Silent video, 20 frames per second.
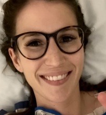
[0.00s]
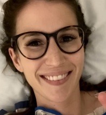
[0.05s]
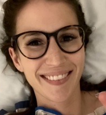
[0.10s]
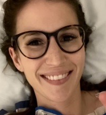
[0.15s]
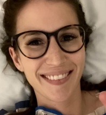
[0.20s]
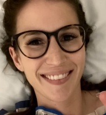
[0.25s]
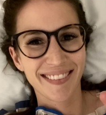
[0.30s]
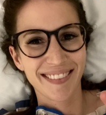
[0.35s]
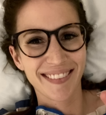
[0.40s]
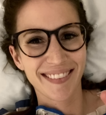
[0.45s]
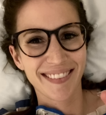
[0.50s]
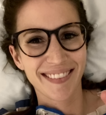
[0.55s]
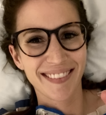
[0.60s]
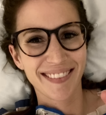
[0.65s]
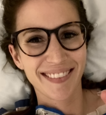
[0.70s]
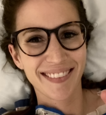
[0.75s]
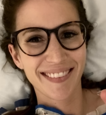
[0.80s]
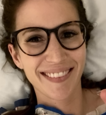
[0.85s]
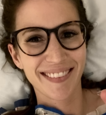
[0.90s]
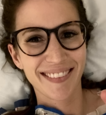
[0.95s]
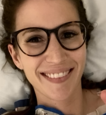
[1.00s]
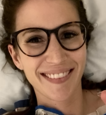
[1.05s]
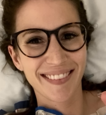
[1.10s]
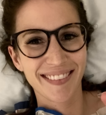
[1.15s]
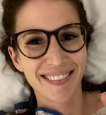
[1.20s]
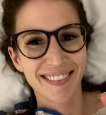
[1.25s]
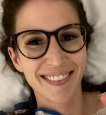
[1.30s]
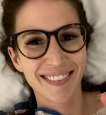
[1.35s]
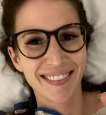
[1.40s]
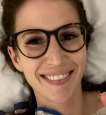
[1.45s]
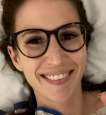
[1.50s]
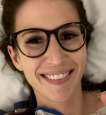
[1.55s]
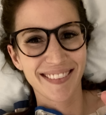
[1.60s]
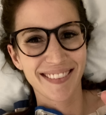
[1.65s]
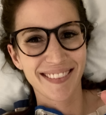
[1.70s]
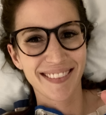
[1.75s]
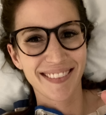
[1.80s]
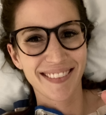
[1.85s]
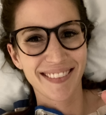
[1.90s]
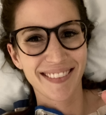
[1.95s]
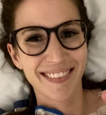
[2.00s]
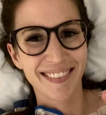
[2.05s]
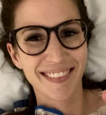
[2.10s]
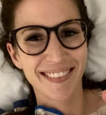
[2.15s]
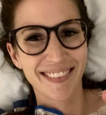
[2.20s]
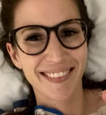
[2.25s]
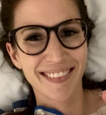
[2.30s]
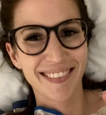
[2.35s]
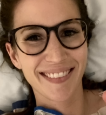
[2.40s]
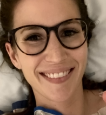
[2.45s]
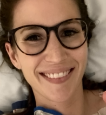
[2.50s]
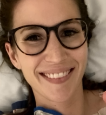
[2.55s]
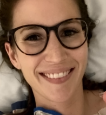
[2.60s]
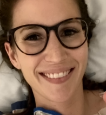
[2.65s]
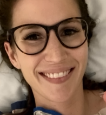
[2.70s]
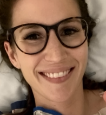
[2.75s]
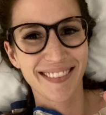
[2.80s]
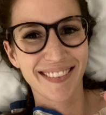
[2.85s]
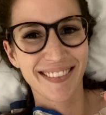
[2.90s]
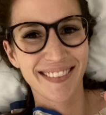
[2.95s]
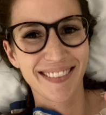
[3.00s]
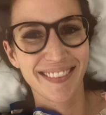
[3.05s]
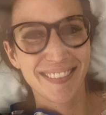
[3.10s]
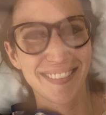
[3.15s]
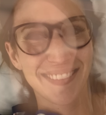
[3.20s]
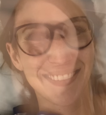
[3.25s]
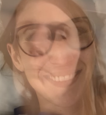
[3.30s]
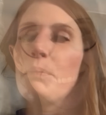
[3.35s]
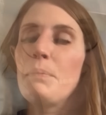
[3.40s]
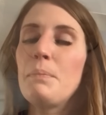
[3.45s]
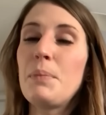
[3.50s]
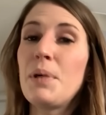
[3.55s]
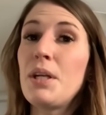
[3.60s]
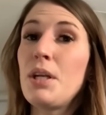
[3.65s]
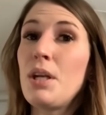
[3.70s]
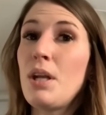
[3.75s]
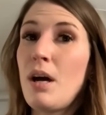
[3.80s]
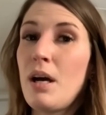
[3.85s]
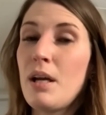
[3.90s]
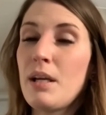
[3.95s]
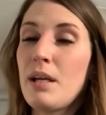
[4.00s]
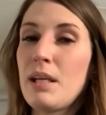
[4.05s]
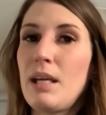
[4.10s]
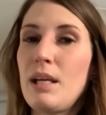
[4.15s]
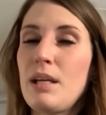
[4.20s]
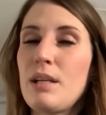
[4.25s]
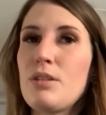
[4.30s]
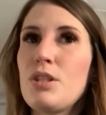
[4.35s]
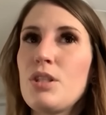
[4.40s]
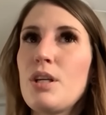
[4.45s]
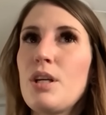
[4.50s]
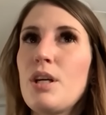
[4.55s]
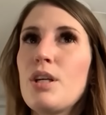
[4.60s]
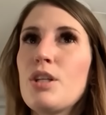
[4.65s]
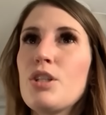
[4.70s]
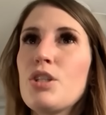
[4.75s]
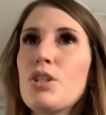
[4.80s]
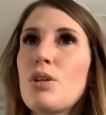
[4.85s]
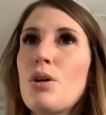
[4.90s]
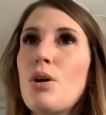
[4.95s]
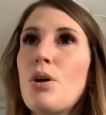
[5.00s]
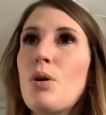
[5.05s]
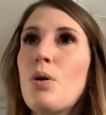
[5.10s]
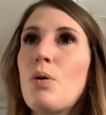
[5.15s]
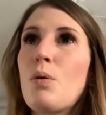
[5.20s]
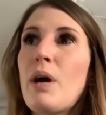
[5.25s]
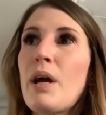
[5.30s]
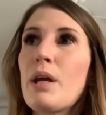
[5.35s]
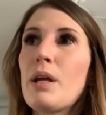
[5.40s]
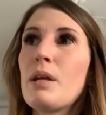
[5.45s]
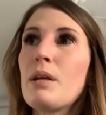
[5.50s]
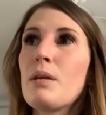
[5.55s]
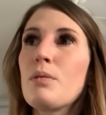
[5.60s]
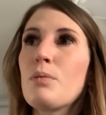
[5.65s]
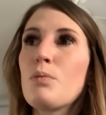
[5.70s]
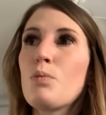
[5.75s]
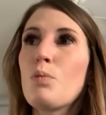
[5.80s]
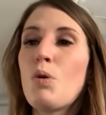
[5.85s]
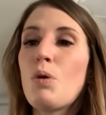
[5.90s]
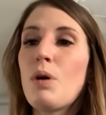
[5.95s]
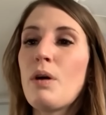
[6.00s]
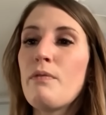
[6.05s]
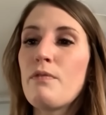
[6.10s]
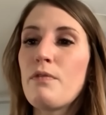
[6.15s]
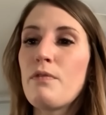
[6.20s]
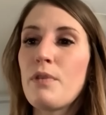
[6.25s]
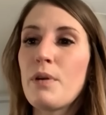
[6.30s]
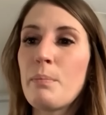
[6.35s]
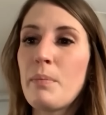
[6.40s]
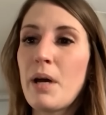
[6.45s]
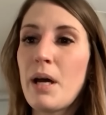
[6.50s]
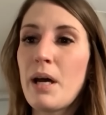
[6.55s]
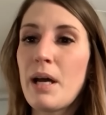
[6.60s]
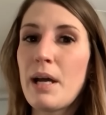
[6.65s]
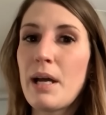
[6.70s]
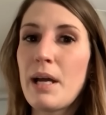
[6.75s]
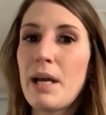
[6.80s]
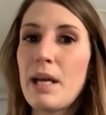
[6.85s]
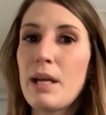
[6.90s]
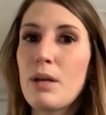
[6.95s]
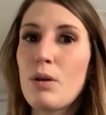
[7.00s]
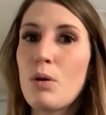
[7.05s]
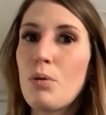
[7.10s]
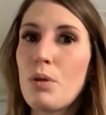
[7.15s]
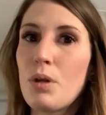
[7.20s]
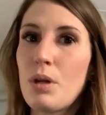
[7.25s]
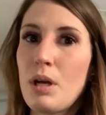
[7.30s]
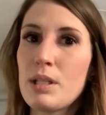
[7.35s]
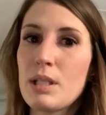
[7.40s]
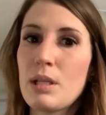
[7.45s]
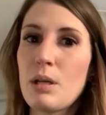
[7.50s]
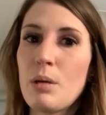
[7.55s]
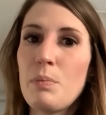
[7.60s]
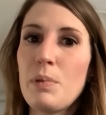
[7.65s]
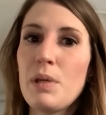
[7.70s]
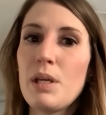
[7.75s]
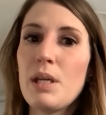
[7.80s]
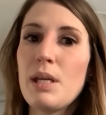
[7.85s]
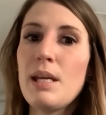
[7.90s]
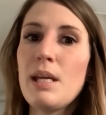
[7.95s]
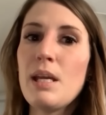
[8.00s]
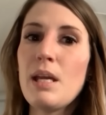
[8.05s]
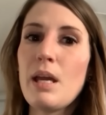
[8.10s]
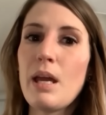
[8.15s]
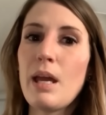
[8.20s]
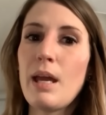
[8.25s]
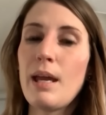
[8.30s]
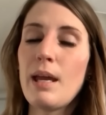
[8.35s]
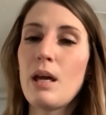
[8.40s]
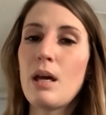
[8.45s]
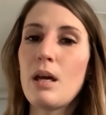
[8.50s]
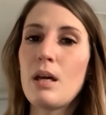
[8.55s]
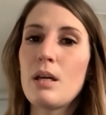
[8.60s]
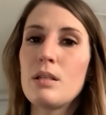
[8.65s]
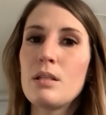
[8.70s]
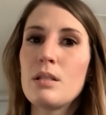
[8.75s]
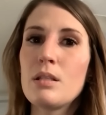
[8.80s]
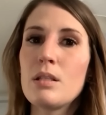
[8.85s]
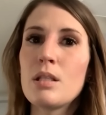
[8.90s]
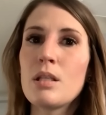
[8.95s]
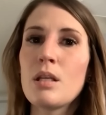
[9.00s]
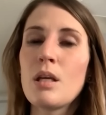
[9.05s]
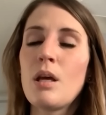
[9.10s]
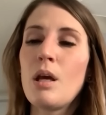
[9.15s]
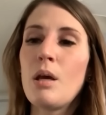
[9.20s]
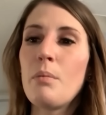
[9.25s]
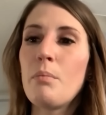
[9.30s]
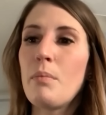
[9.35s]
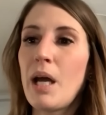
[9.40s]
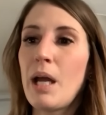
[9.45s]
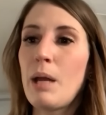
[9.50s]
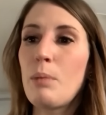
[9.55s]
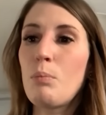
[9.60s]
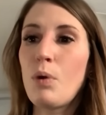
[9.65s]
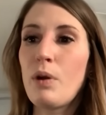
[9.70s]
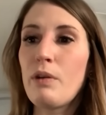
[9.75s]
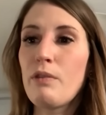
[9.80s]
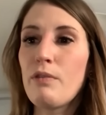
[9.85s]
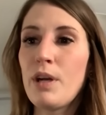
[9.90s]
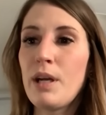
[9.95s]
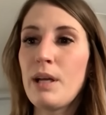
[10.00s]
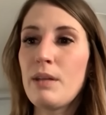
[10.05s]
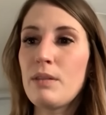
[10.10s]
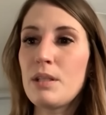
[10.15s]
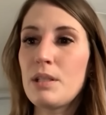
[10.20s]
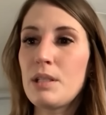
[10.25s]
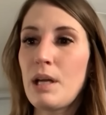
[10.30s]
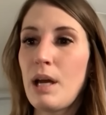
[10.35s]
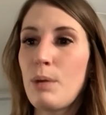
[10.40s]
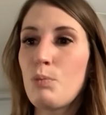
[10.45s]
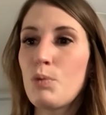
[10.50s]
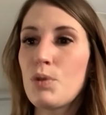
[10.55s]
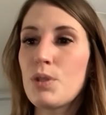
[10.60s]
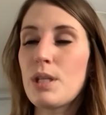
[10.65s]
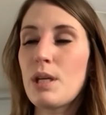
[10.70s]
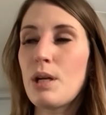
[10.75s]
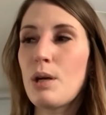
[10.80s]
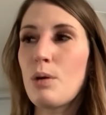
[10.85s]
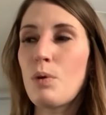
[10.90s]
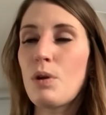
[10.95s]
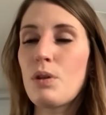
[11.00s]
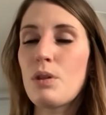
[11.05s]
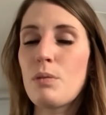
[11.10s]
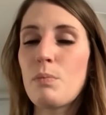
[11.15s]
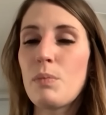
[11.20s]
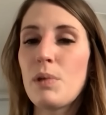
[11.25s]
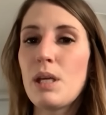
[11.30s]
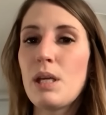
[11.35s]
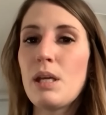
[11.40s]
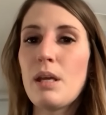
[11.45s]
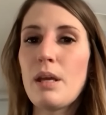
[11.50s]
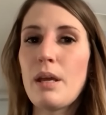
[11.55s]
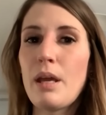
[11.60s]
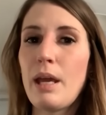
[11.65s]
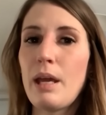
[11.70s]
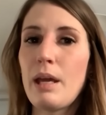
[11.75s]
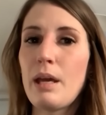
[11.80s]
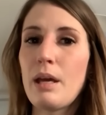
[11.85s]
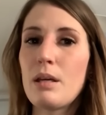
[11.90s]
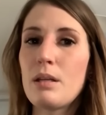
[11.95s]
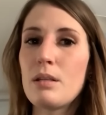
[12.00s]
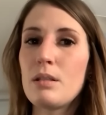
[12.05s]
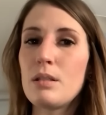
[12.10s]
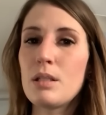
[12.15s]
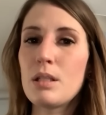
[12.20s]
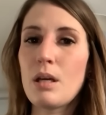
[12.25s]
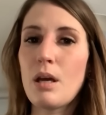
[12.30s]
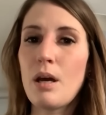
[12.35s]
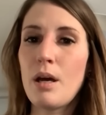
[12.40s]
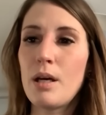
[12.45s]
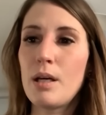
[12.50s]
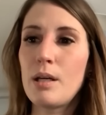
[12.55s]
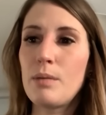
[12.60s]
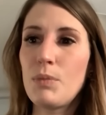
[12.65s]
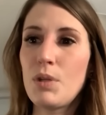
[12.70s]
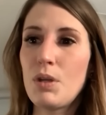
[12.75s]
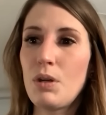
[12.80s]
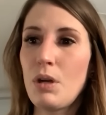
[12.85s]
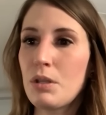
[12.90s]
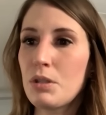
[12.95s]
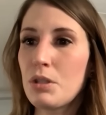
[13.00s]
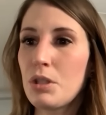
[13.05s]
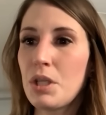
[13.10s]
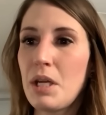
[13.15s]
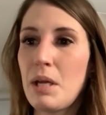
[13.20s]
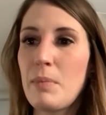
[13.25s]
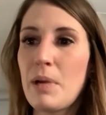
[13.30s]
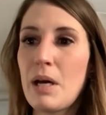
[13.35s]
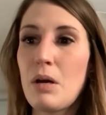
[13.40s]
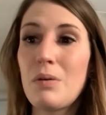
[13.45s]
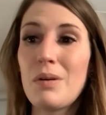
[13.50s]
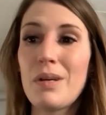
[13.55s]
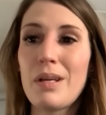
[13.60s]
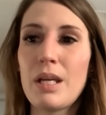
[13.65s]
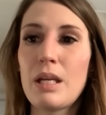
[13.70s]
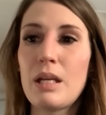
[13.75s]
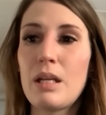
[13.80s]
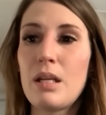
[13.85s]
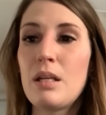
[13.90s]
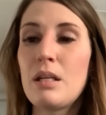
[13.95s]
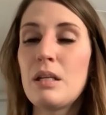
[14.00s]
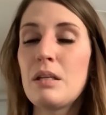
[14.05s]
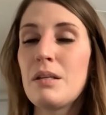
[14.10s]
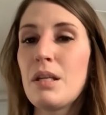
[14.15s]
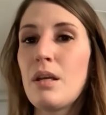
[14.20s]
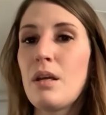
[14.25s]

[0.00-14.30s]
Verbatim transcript: my mind, ulcerative colitis um, but not cancer. So I woke up from my colonoscopy, and my boyfriend at the time was there with me. And um, the doctor came out and